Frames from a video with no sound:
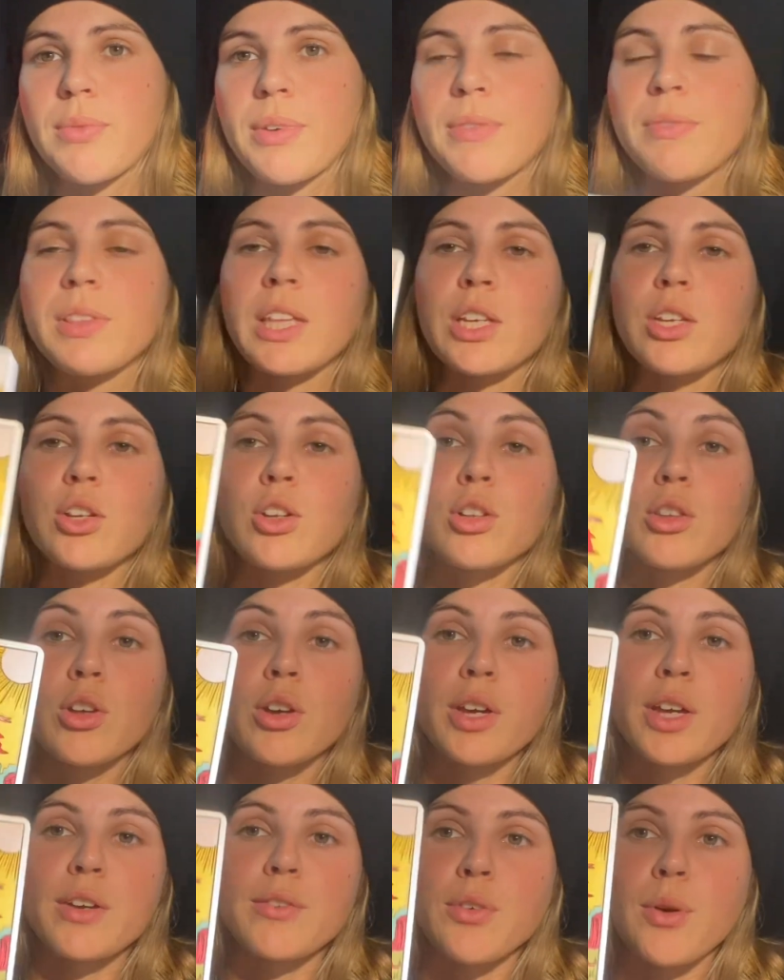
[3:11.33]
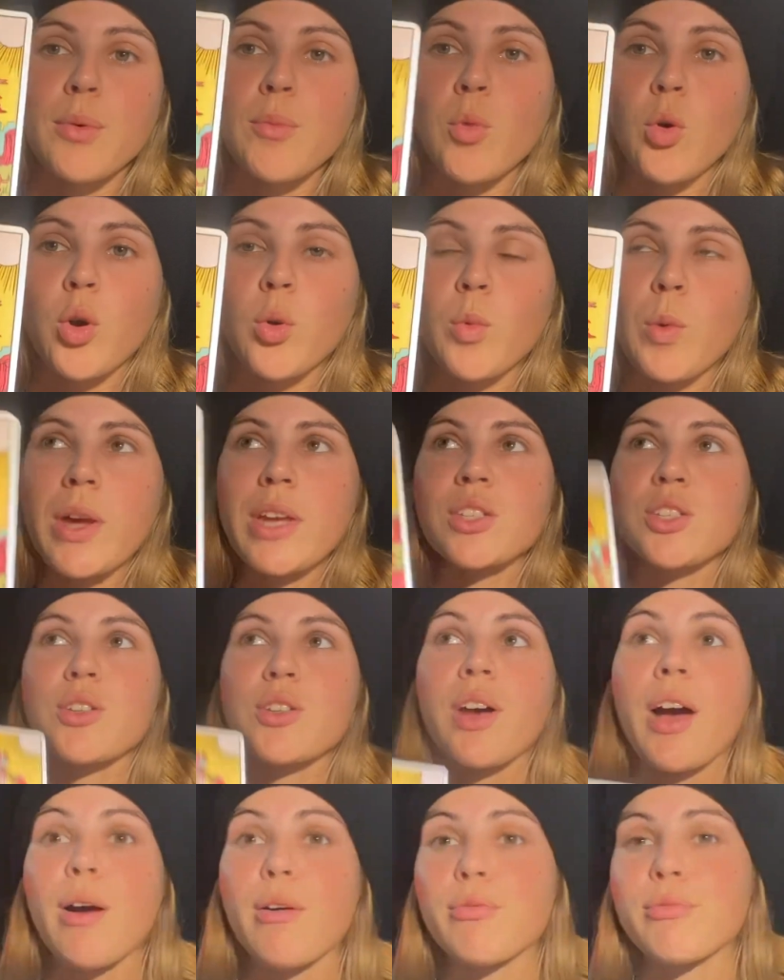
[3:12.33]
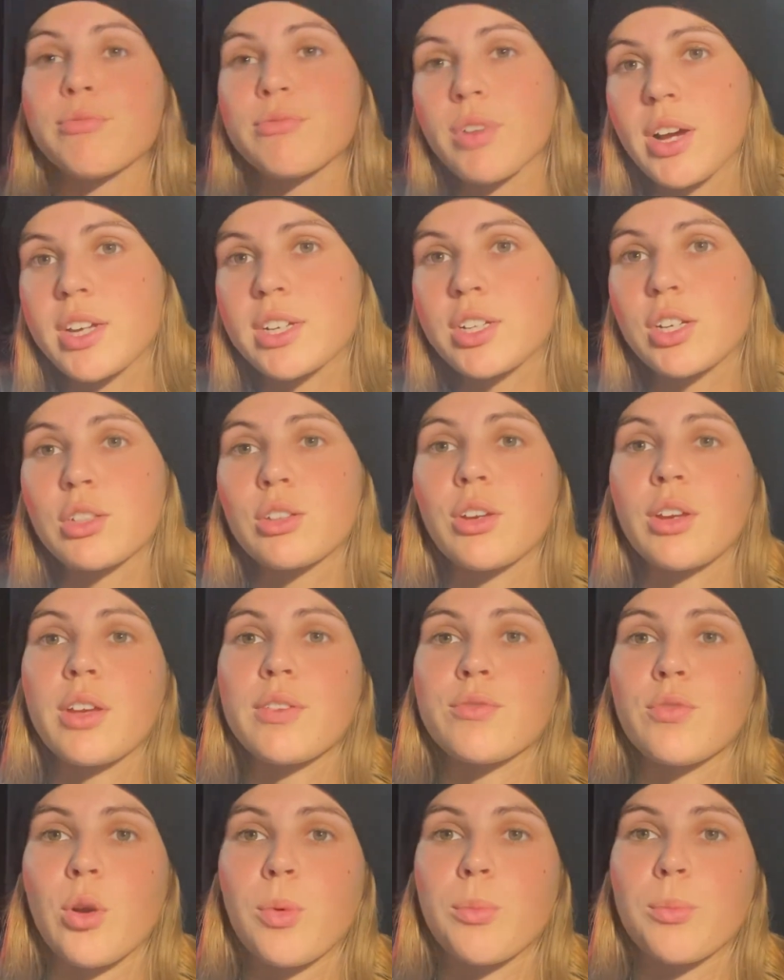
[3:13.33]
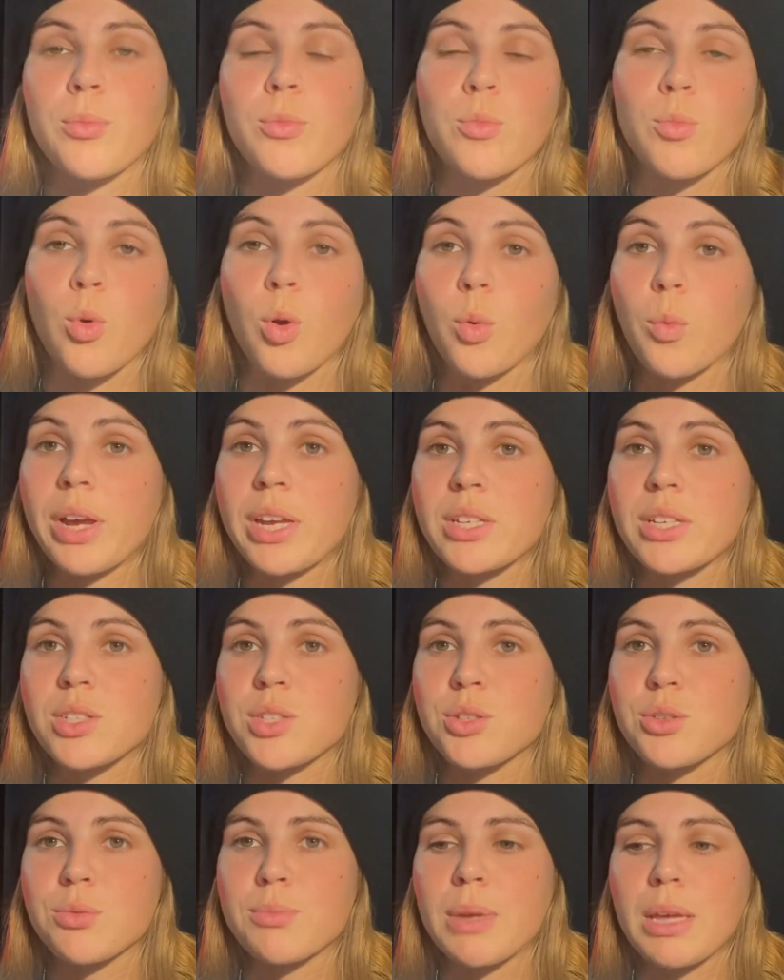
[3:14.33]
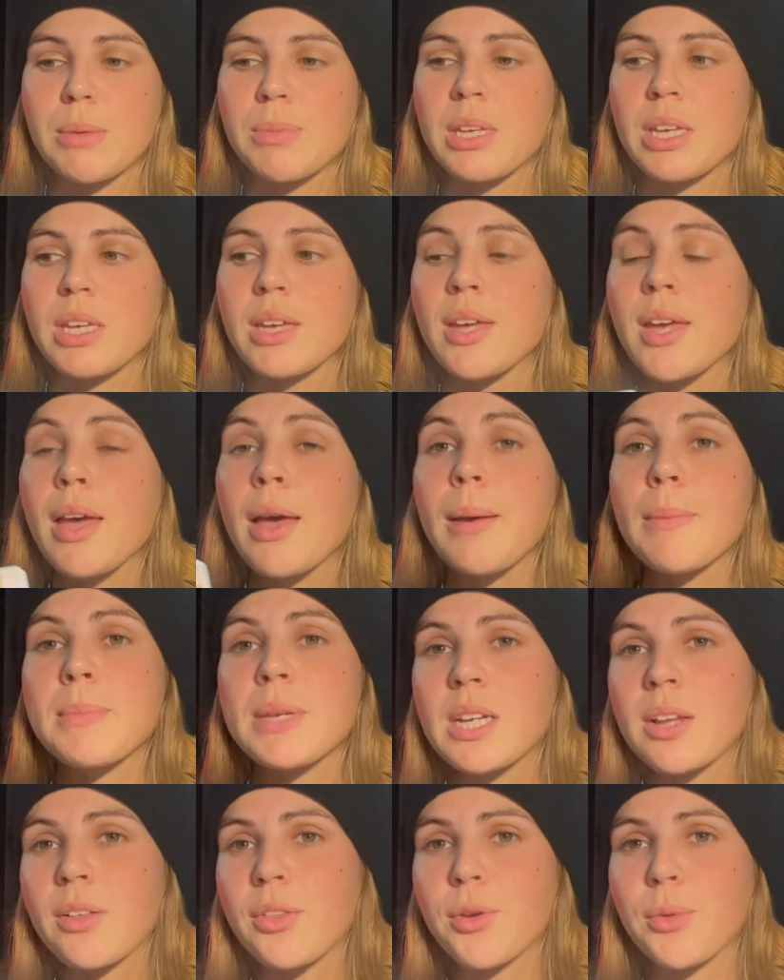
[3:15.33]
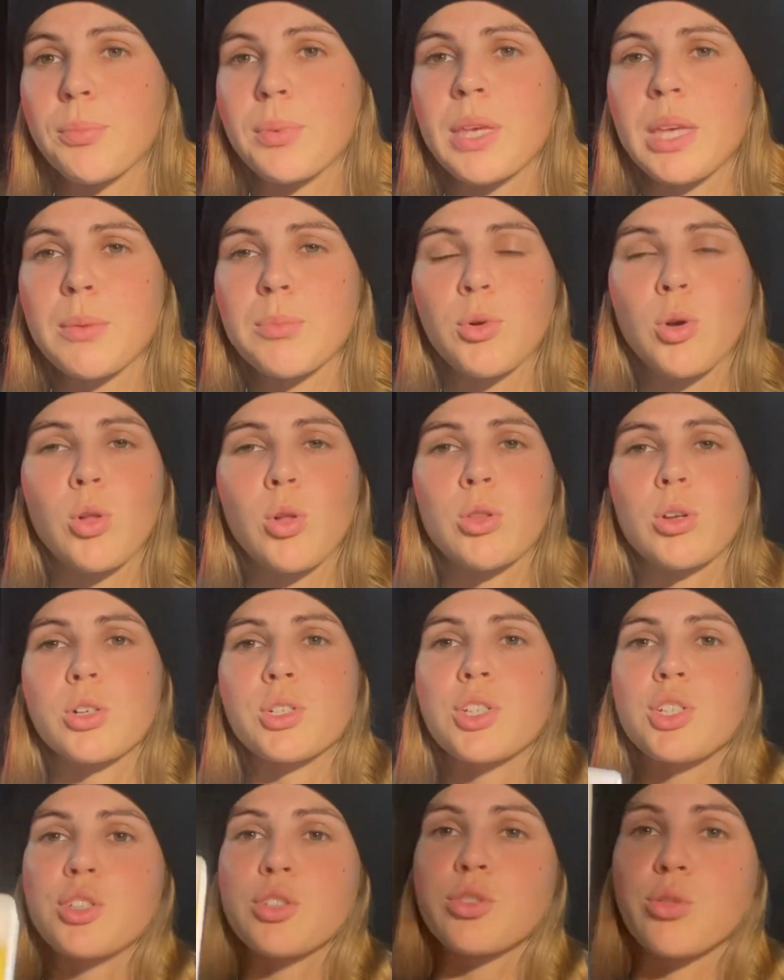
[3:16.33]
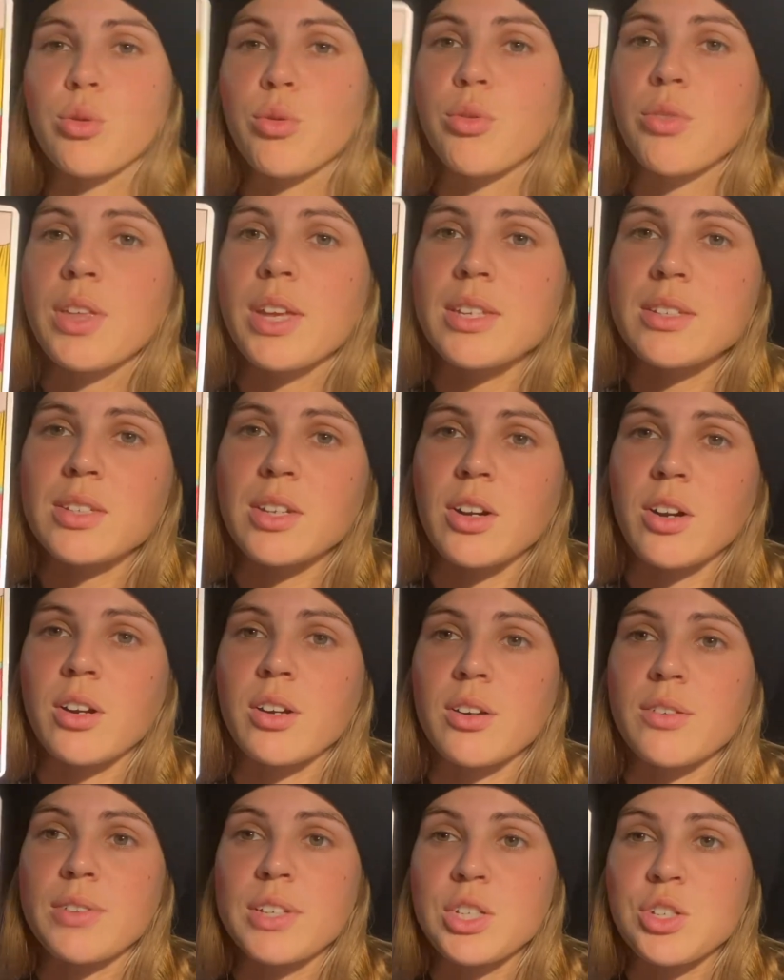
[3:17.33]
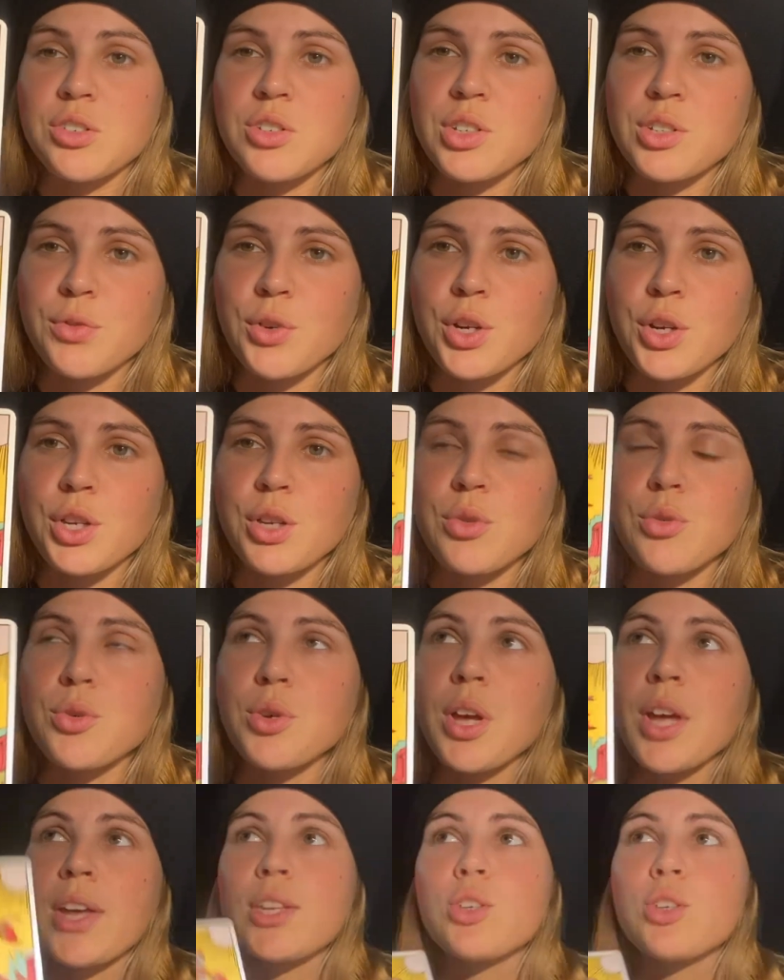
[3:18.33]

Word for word: I feel like you're looking for more ways to have fun. You're looking for more ways to maybe meet other people or just do things that are of interest for you.